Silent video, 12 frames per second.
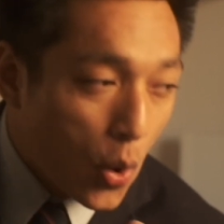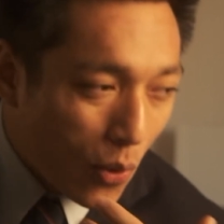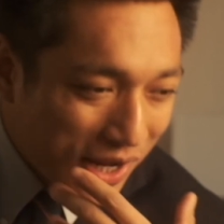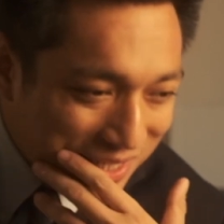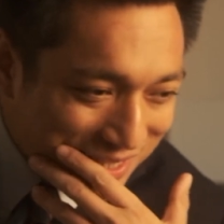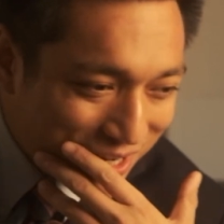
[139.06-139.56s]

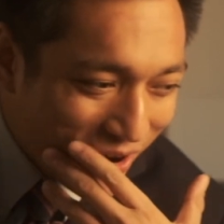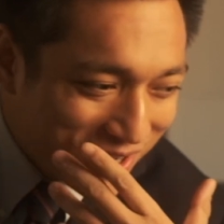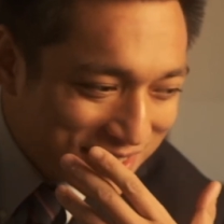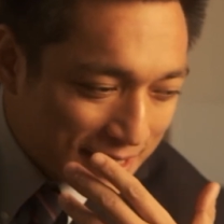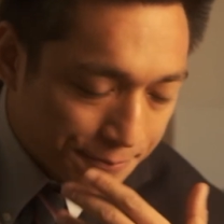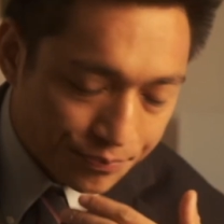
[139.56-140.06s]
Why is it so
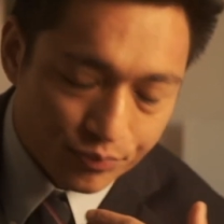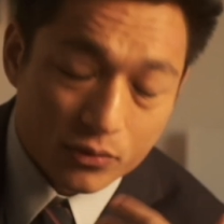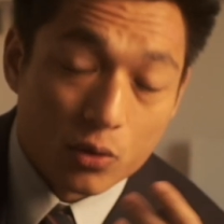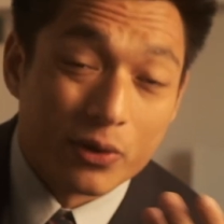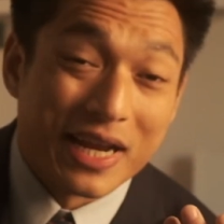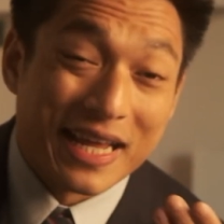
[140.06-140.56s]
hard to say?
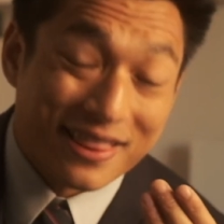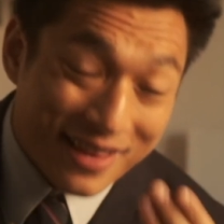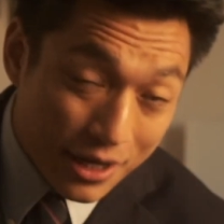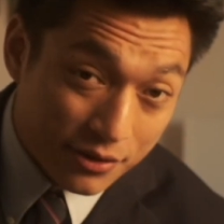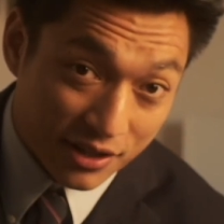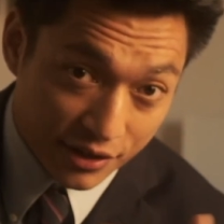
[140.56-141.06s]

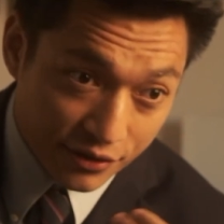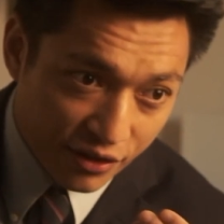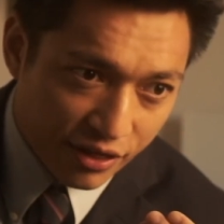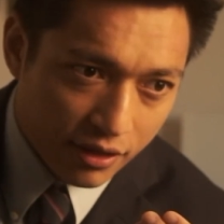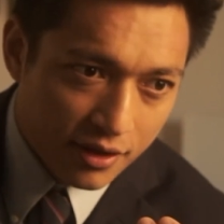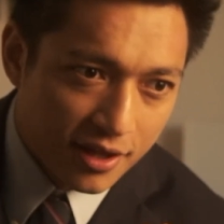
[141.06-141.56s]

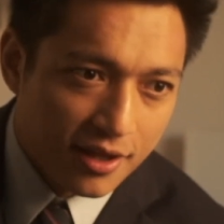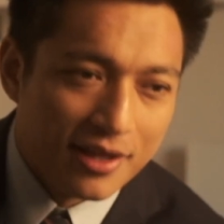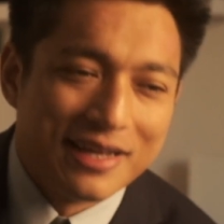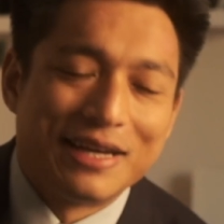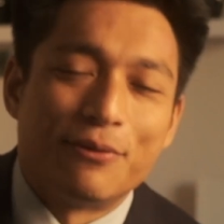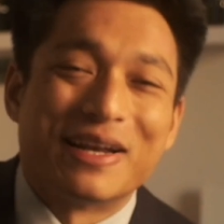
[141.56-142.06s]
1/8000th.
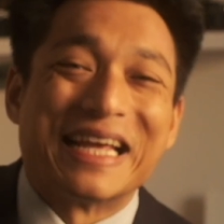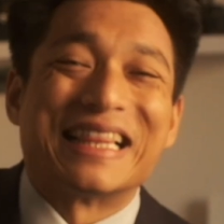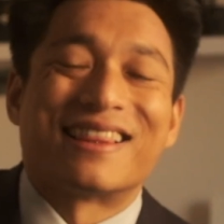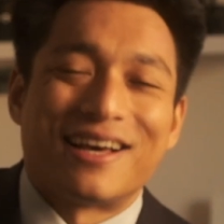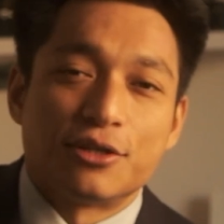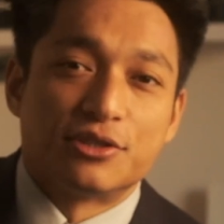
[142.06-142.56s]

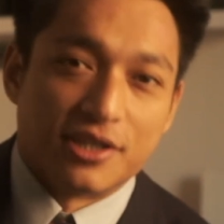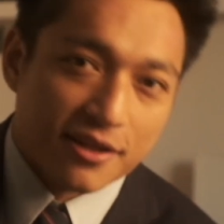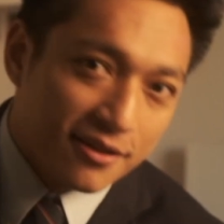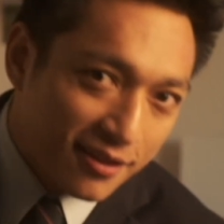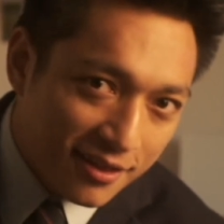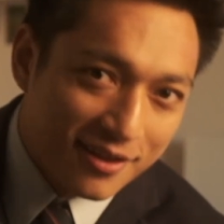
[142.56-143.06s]

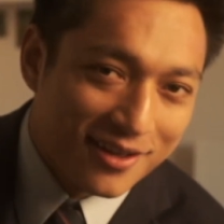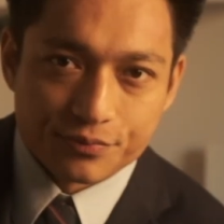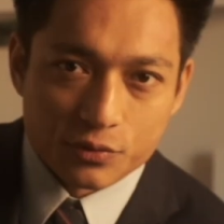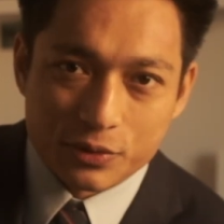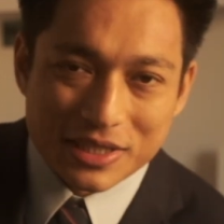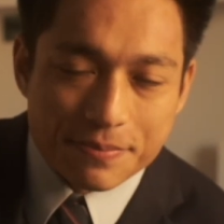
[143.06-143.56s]
1/8000th,
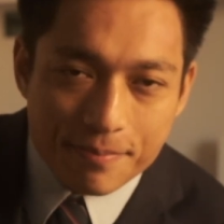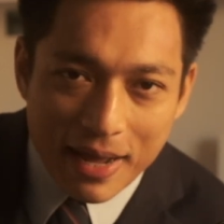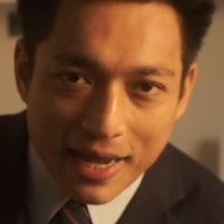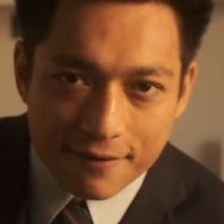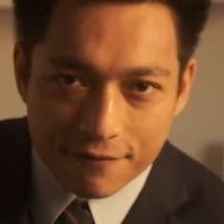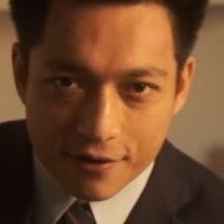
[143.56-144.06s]
which is
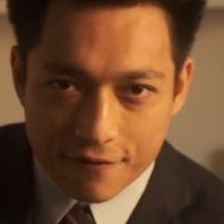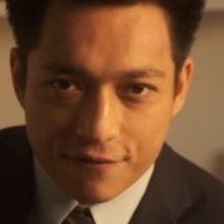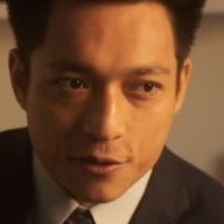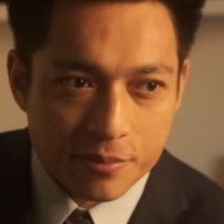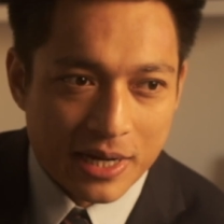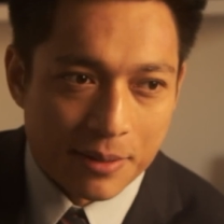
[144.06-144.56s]
mad for a
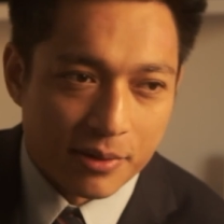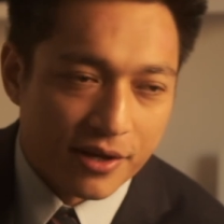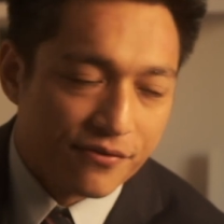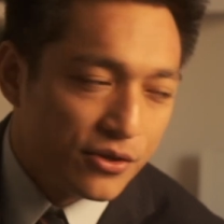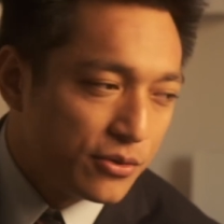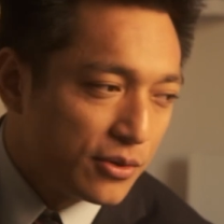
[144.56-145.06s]
film camera.
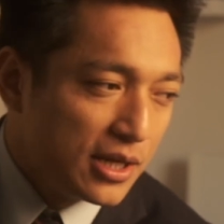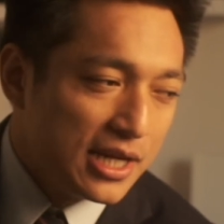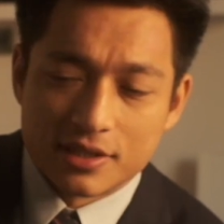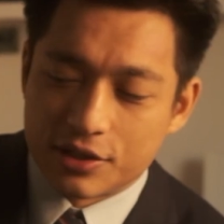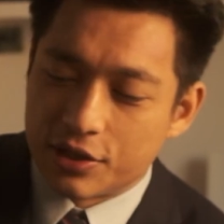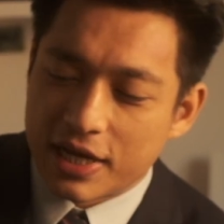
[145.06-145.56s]
If you're
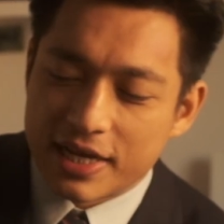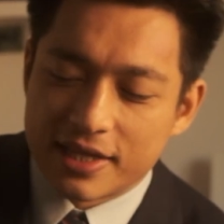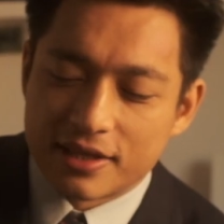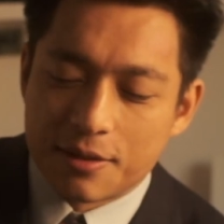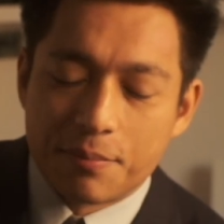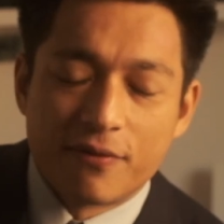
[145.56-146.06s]

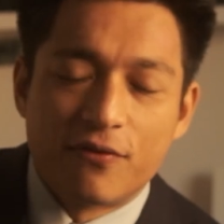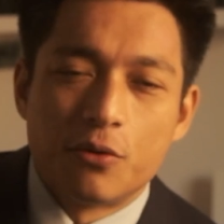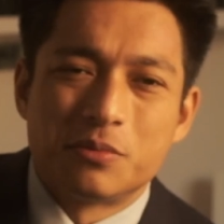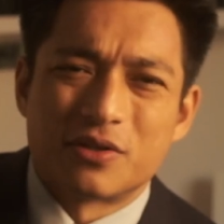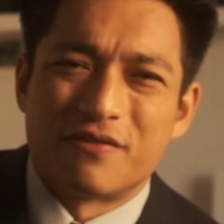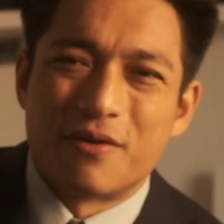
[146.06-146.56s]
getting the
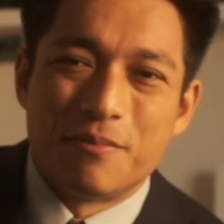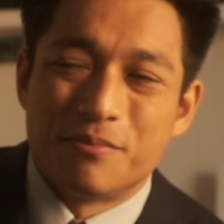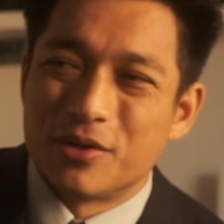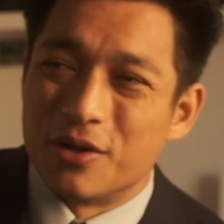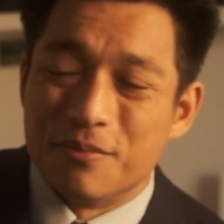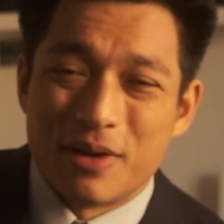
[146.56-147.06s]
performance of
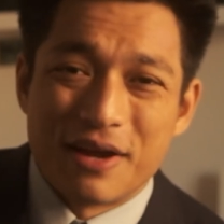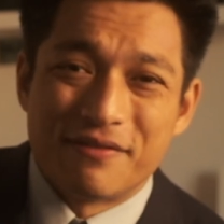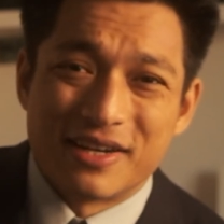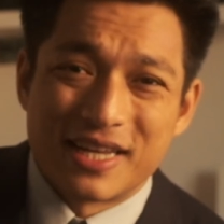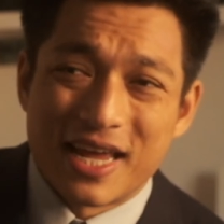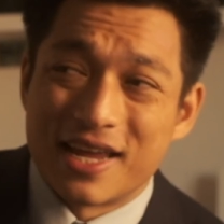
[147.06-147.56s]
a
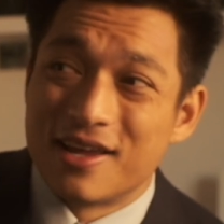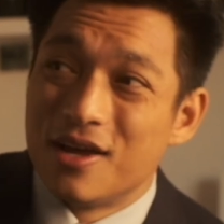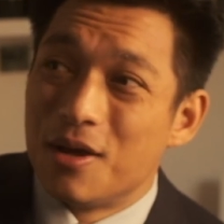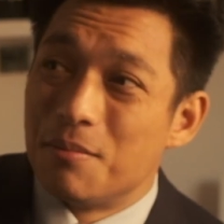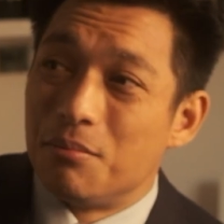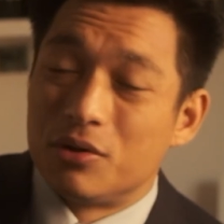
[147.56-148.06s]
everyday
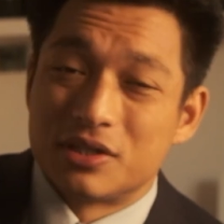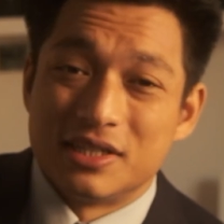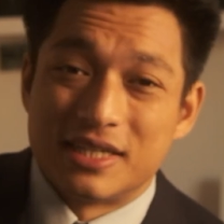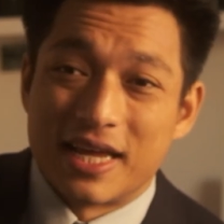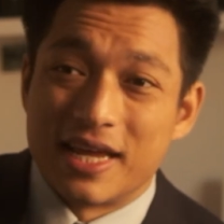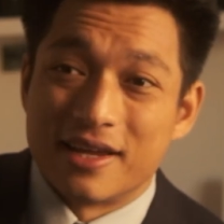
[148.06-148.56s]

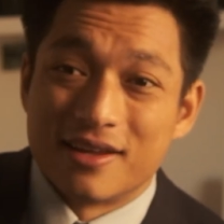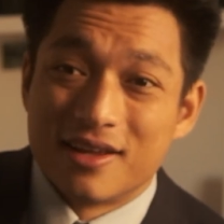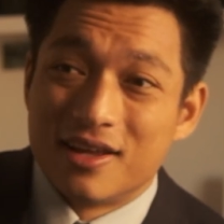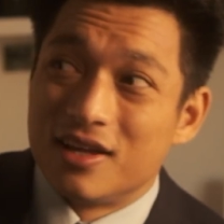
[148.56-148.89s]
modern day